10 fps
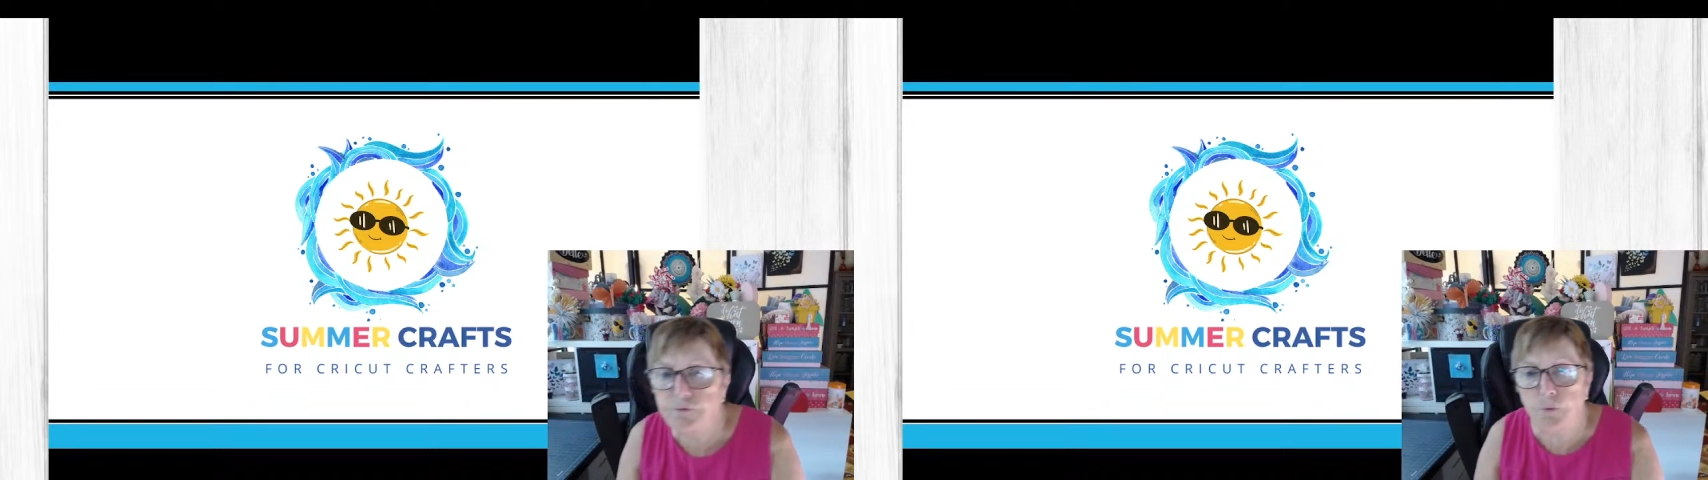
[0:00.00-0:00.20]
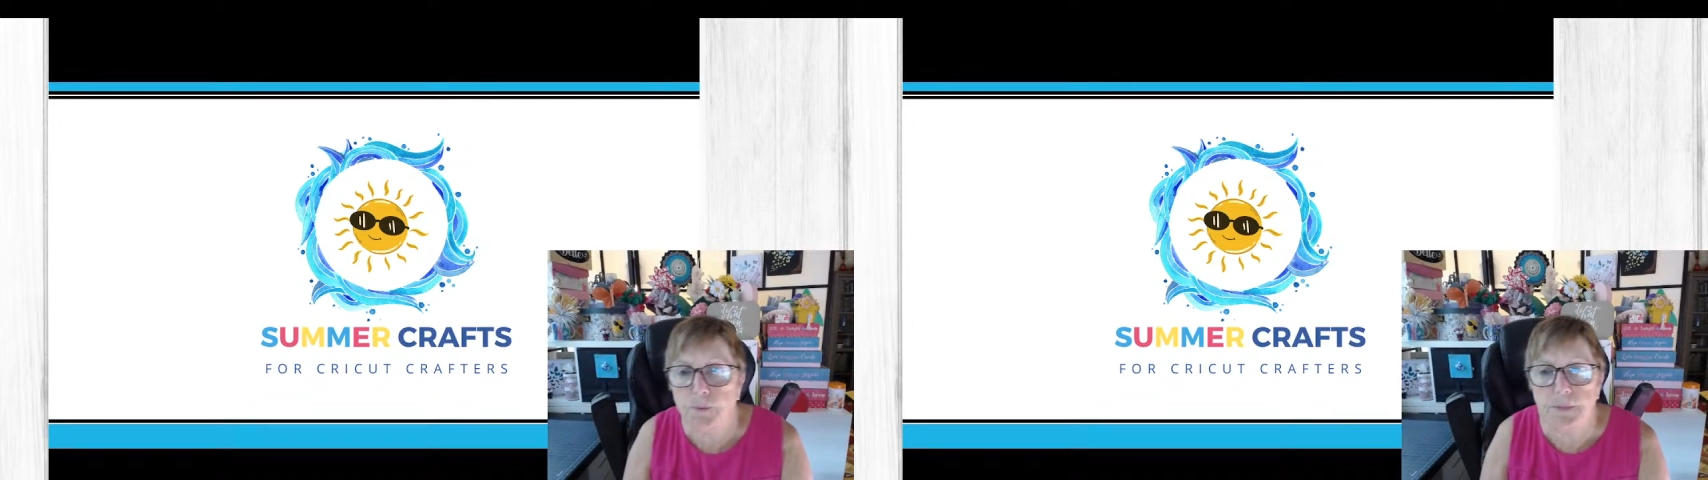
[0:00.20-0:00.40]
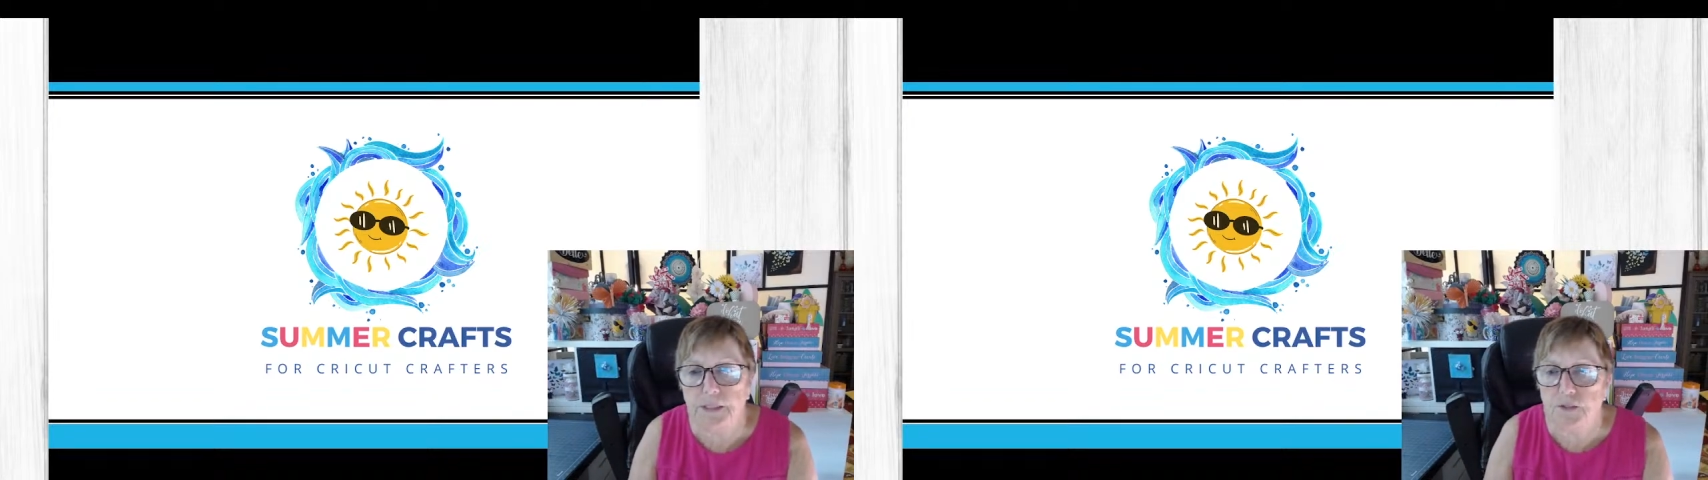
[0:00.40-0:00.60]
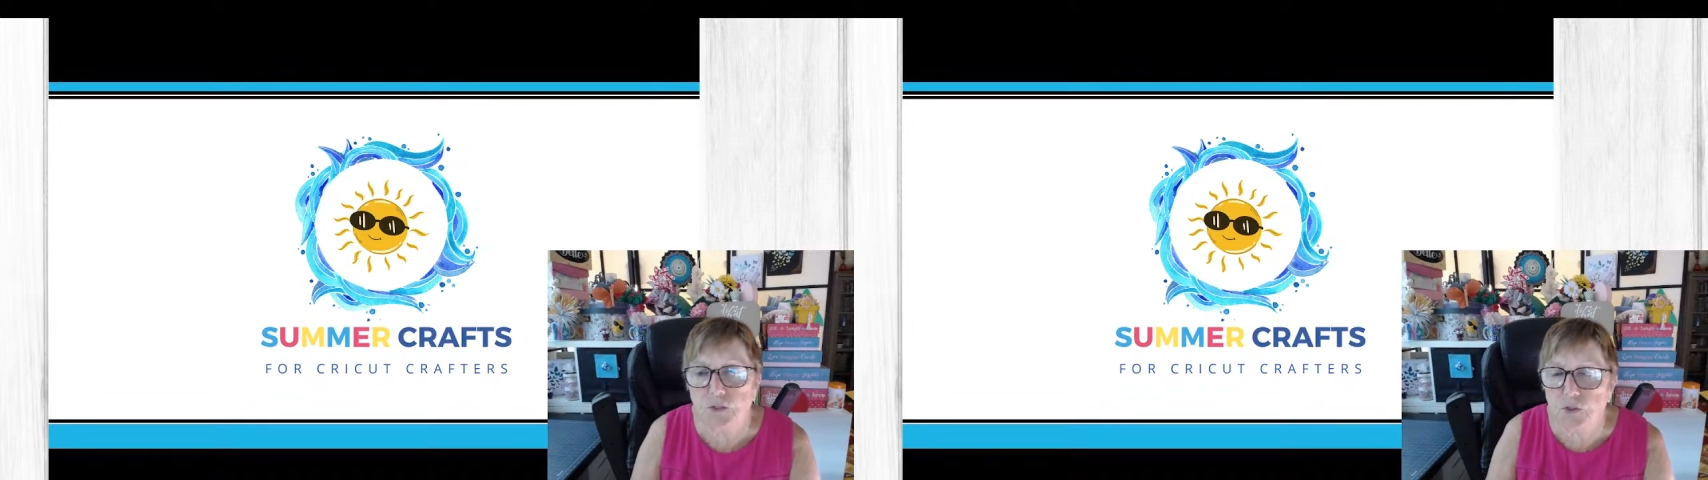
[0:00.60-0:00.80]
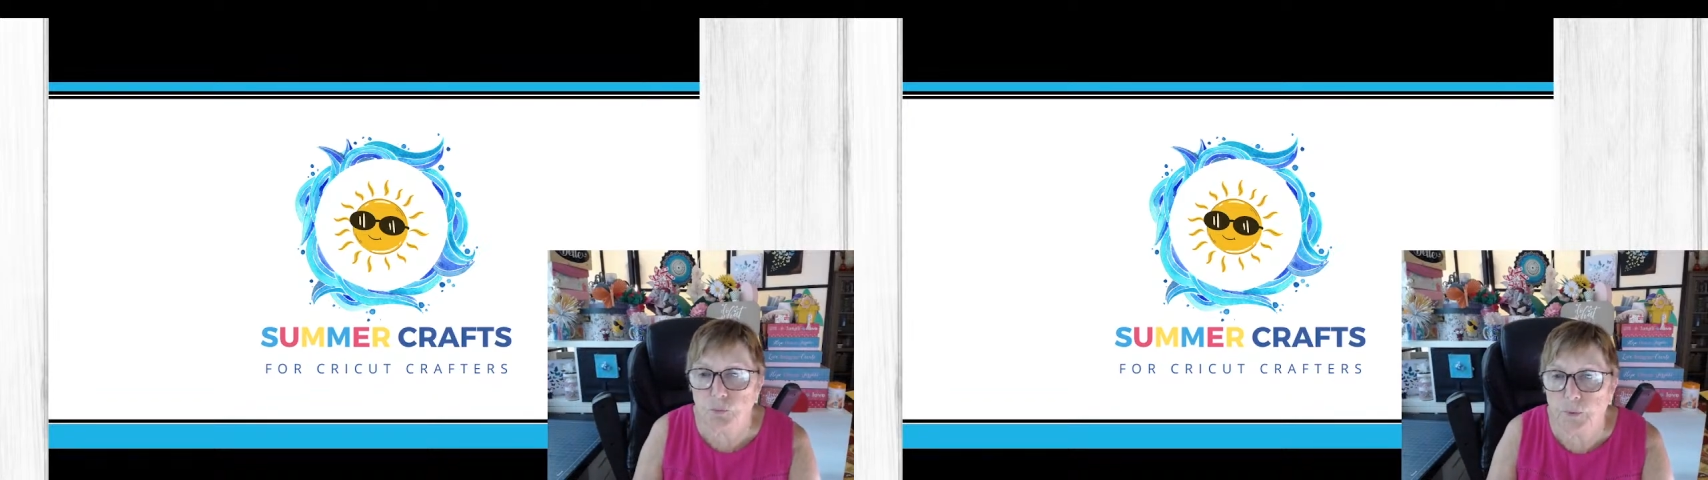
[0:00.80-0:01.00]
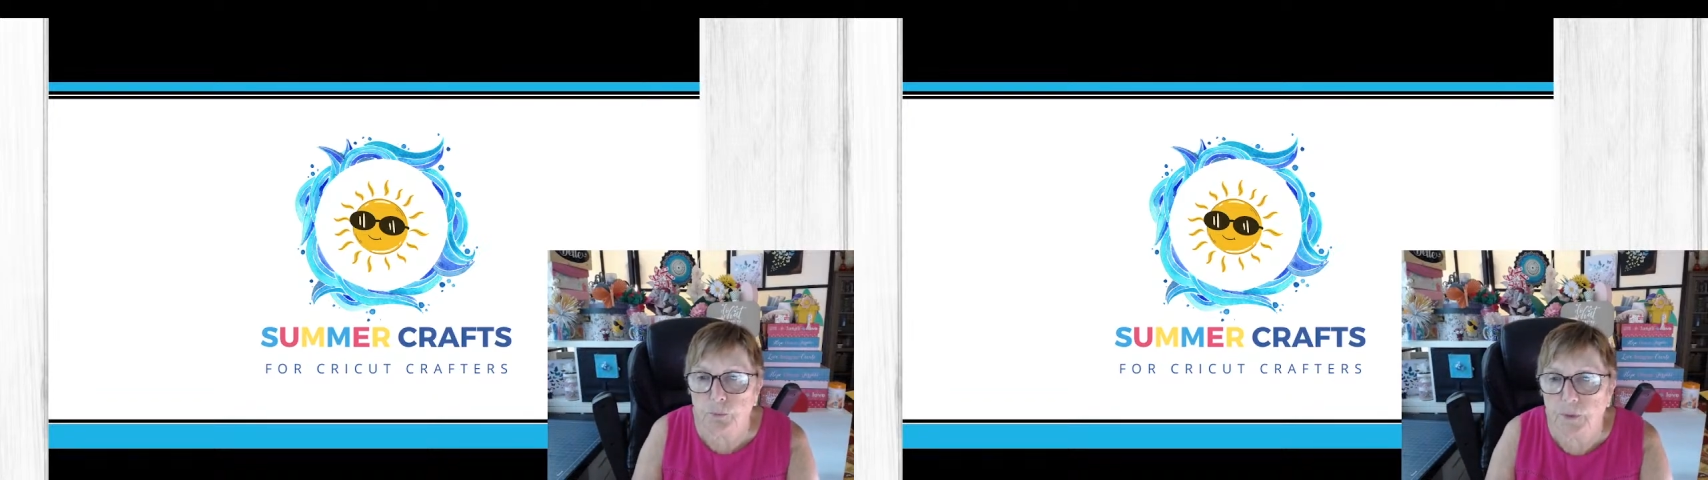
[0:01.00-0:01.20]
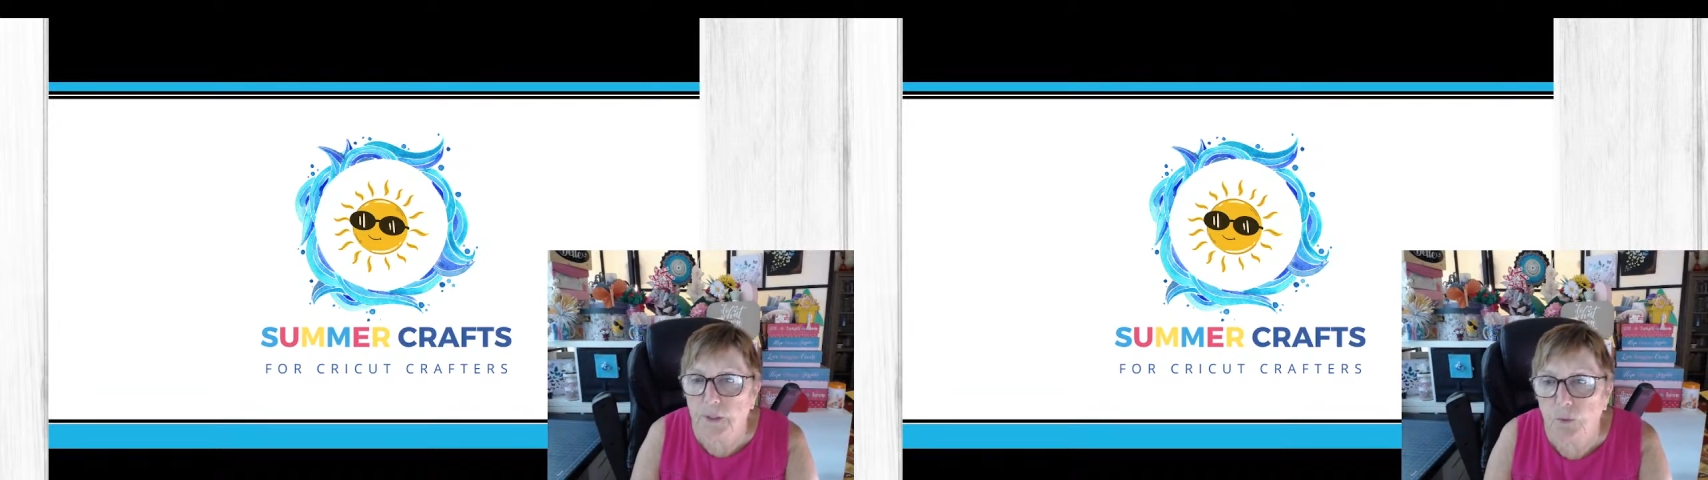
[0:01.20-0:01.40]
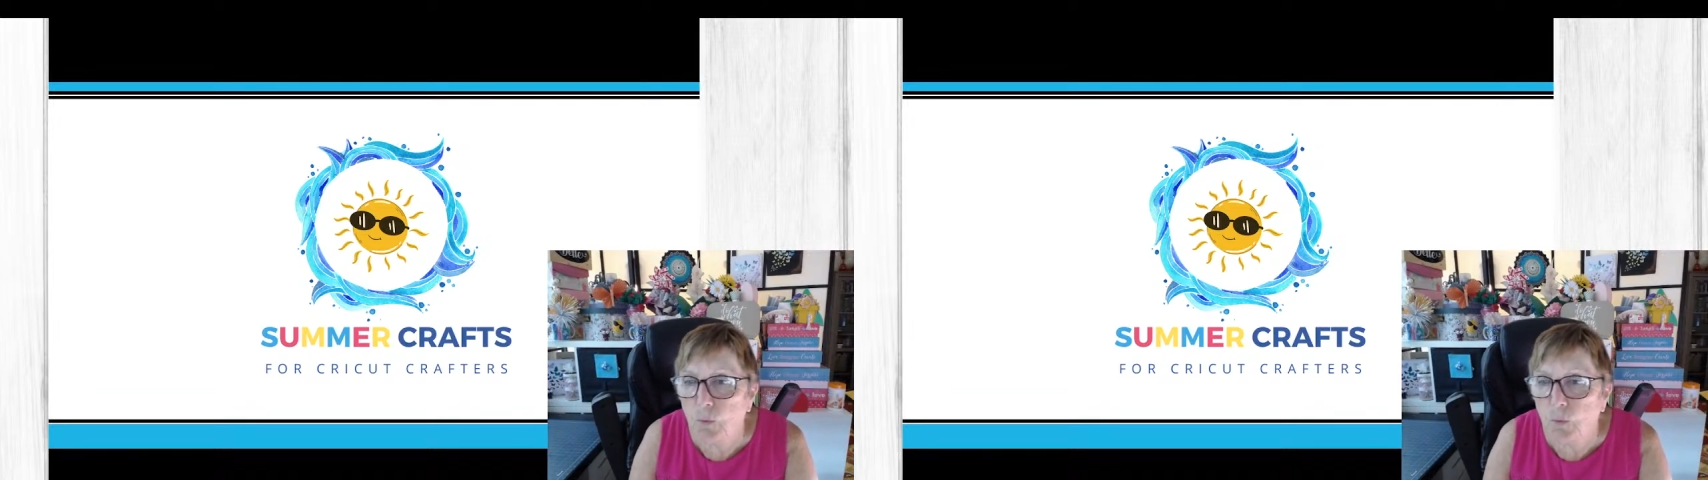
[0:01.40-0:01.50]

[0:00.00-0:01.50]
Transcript: four minutes till we really